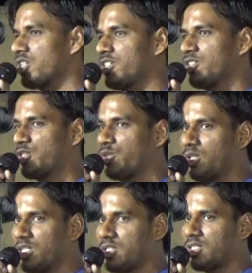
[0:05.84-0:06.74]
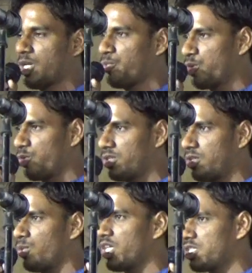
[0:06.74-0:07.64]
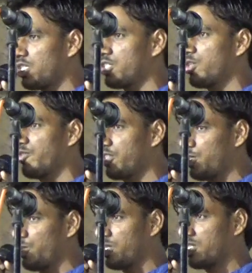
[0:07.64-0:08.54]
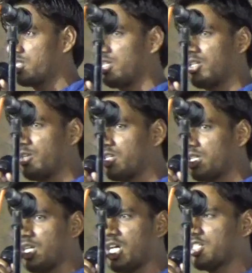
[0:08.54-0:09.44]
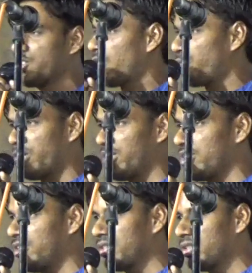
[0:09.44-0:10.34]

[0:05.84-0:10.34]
he is the student approved Vice Chancellor of this university and not an RSS appointee.